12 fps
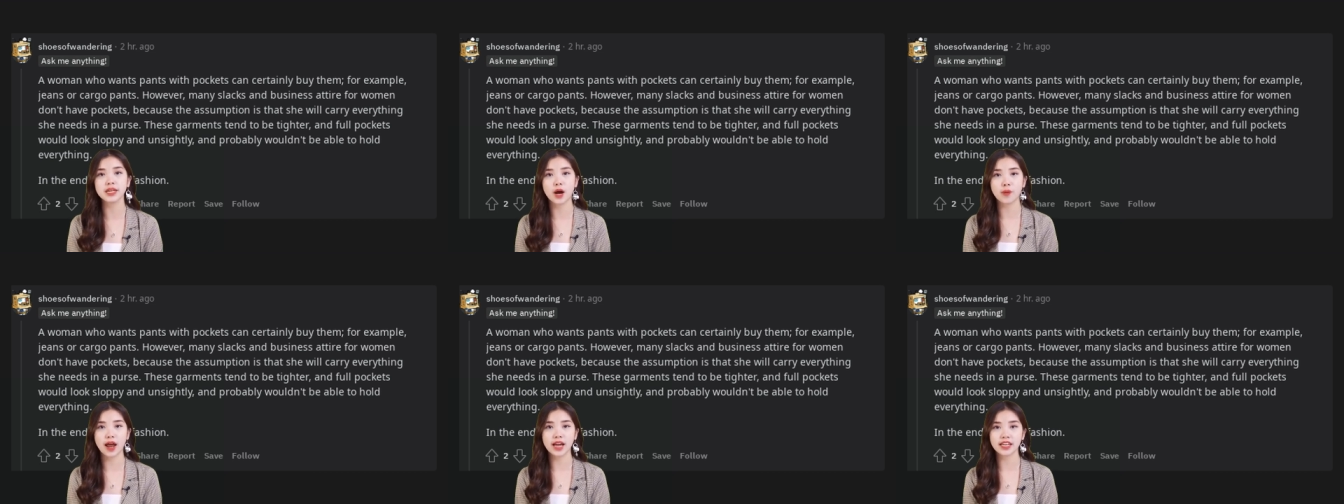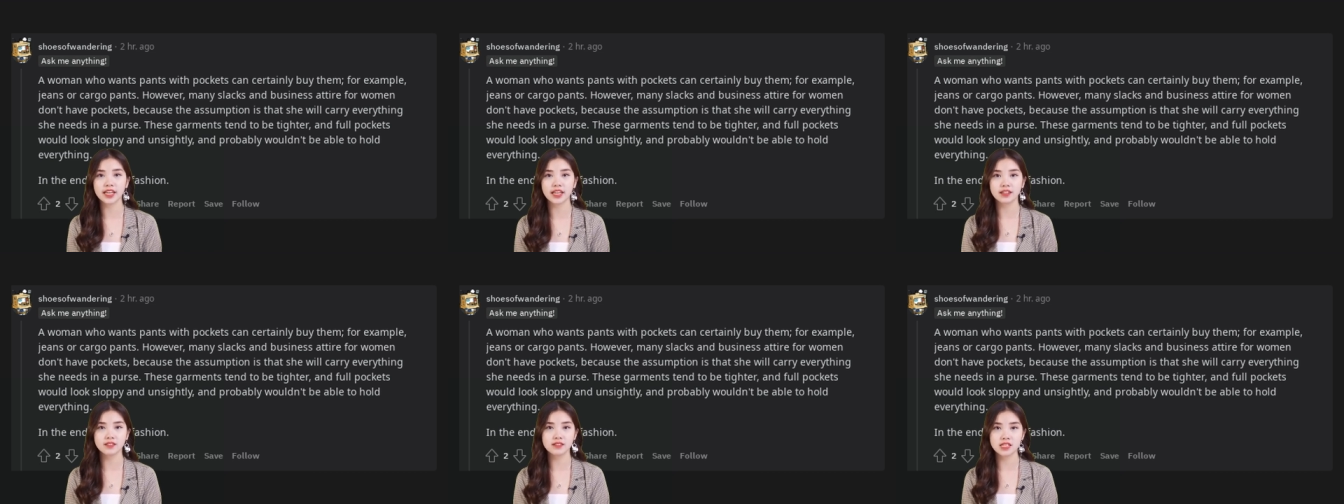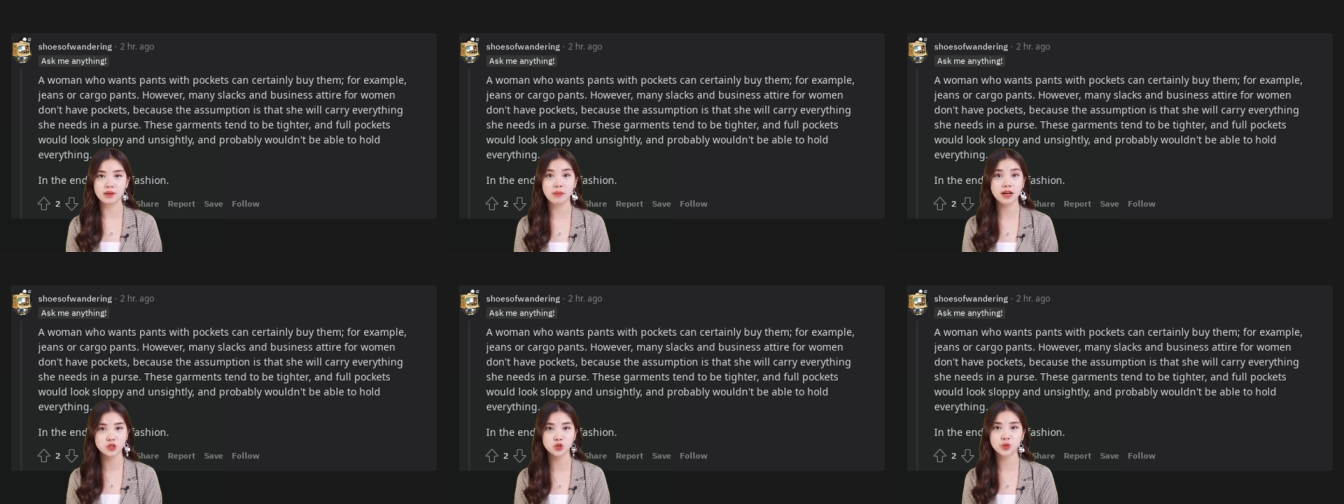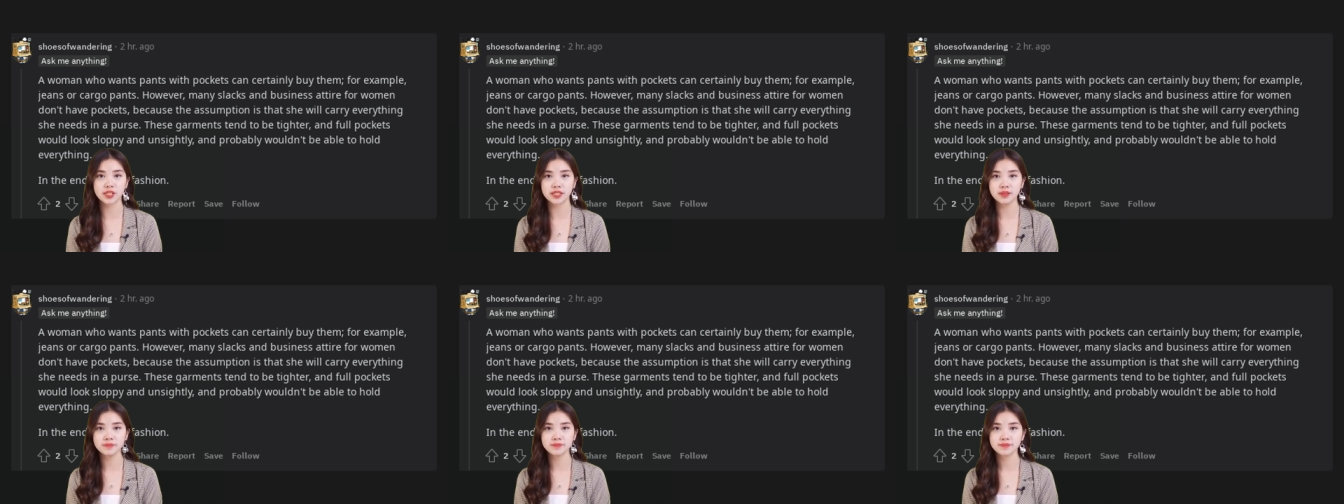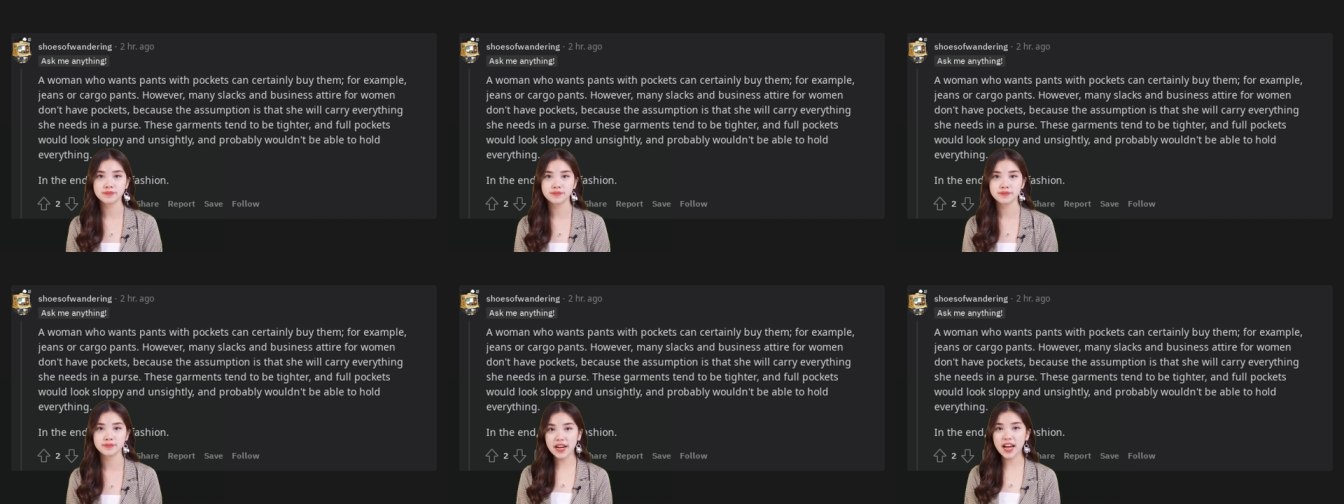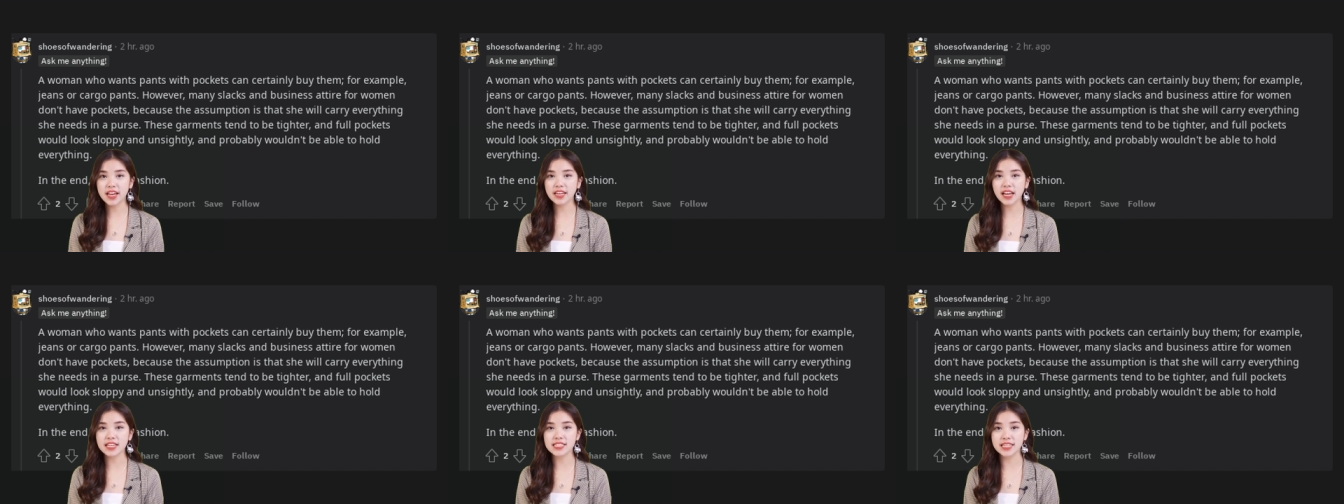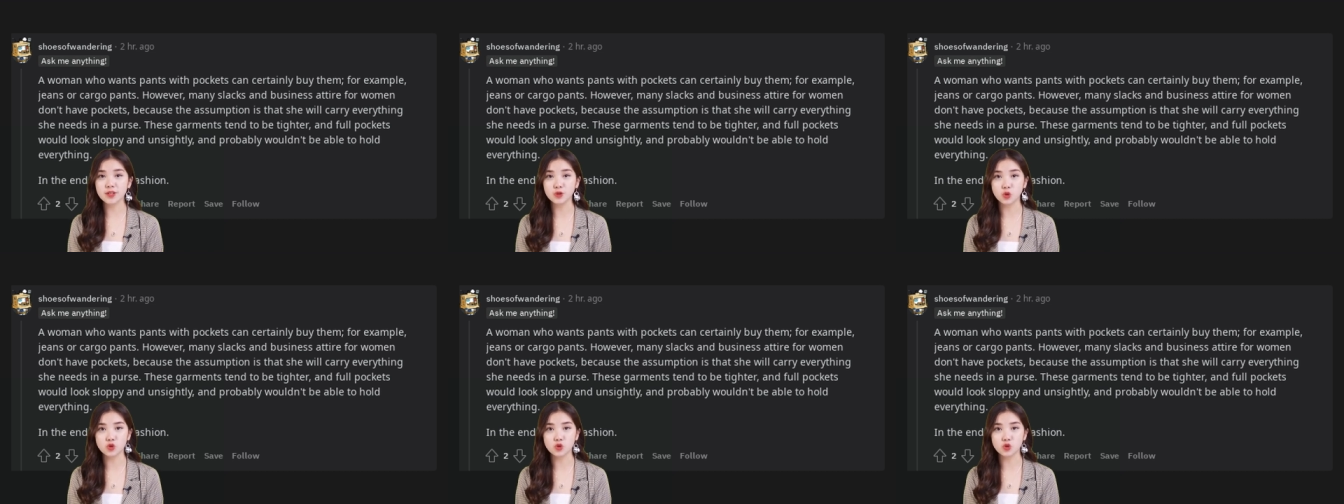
for example, jeans or cargo pants.